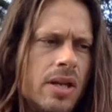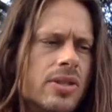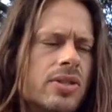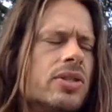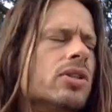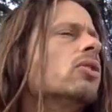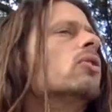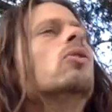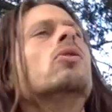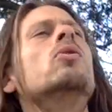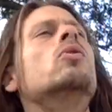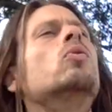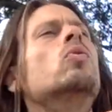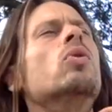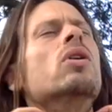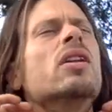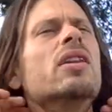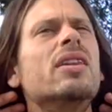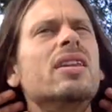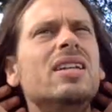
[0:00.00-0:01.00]
So
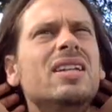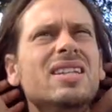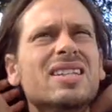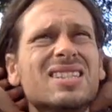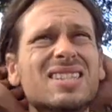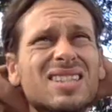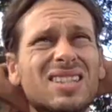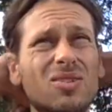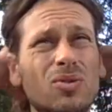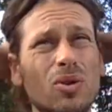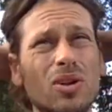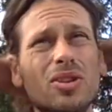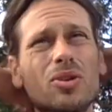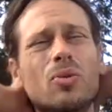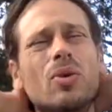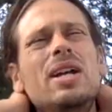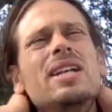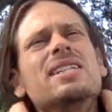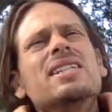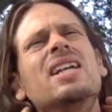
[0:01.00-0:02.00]
one of these, one of the
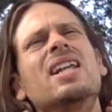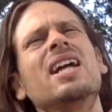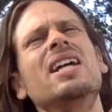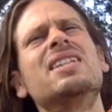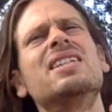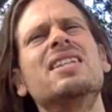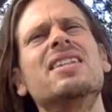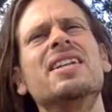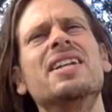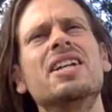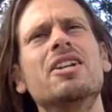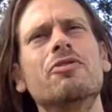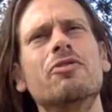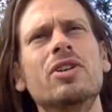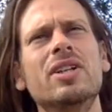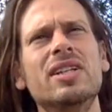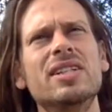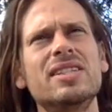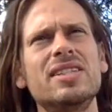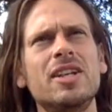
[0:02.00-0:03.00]
ways I like to think of
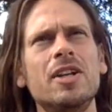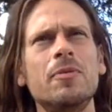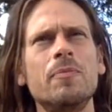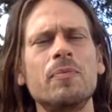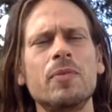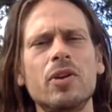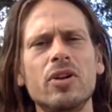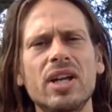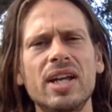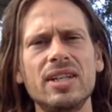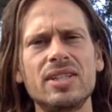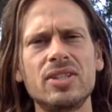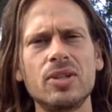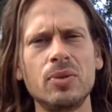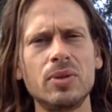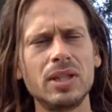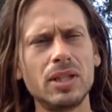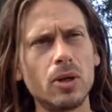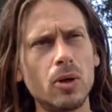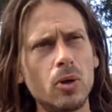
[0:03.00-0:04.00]
it is, um, okay,
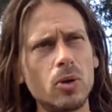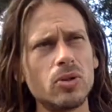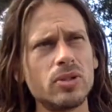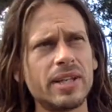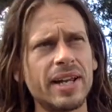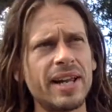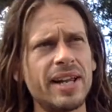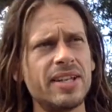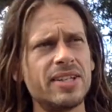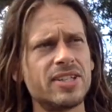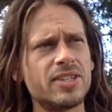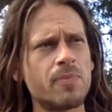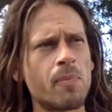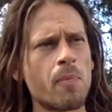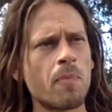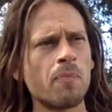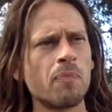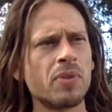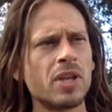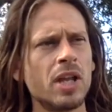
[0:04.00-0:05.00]
so in the old days,
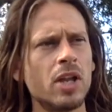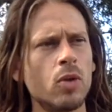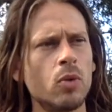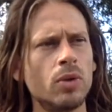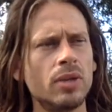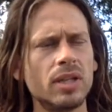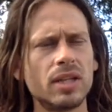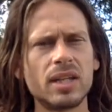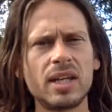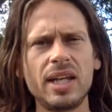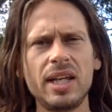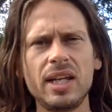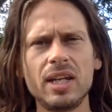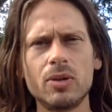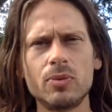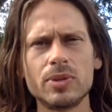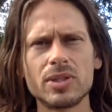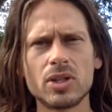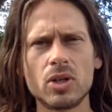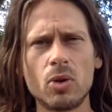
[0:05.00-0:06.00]
when the
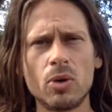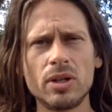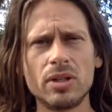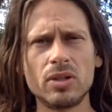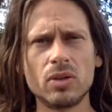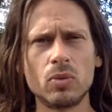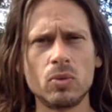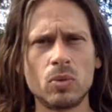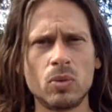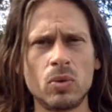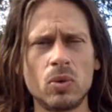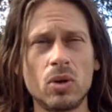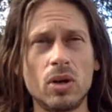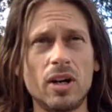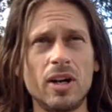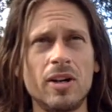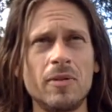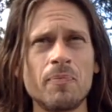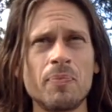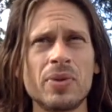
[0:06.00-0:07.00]
king was going to
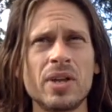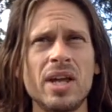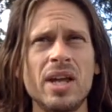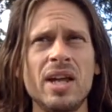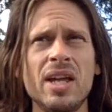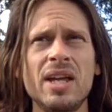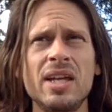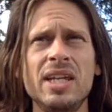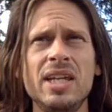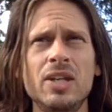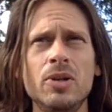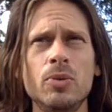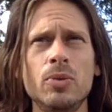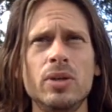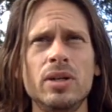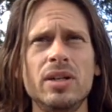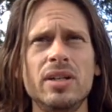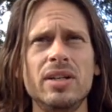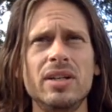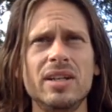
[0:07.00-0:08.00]
war, he
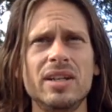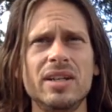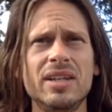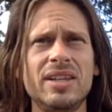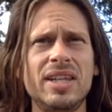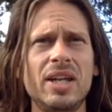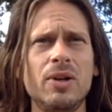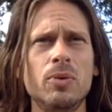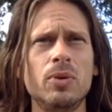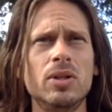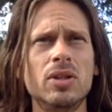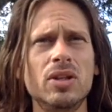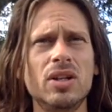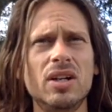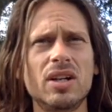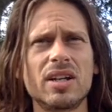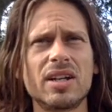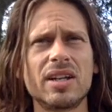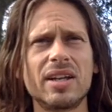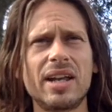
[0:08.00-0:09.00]
would, they would
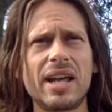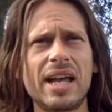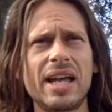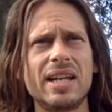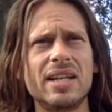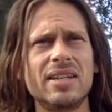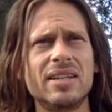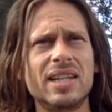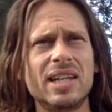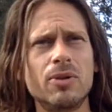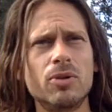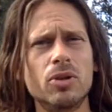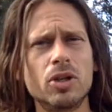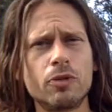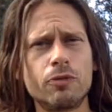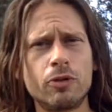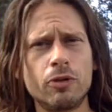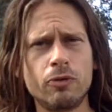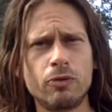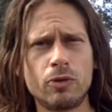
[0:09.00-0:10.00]
look and they would
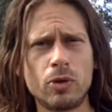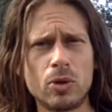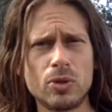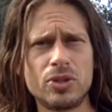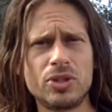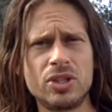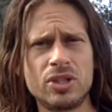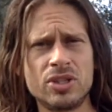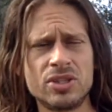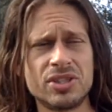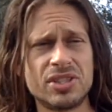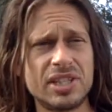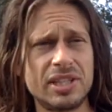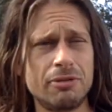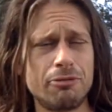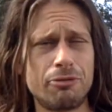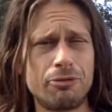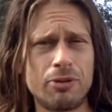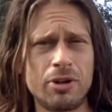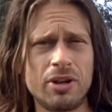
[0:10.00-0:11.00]
look for vultures
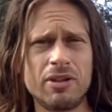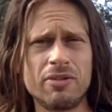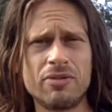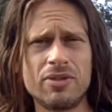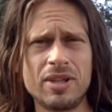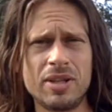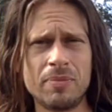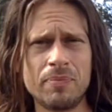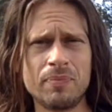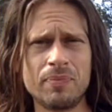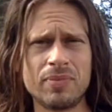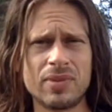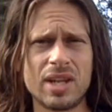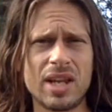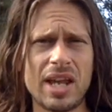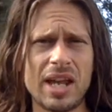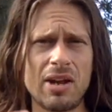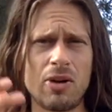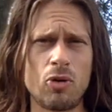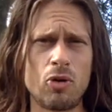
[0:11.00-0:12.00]
in front of them
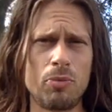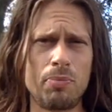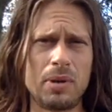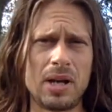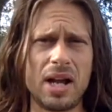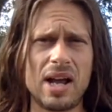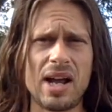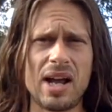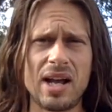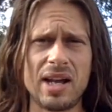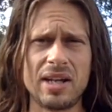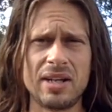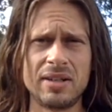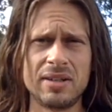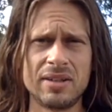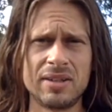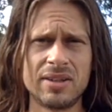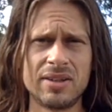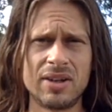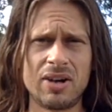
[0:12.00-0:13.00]
or
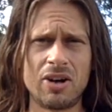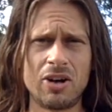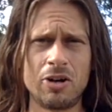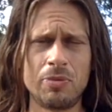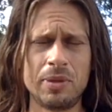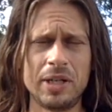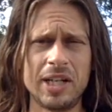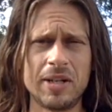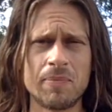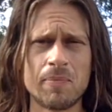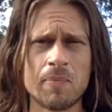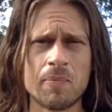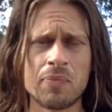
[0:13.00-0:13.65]
behind the army.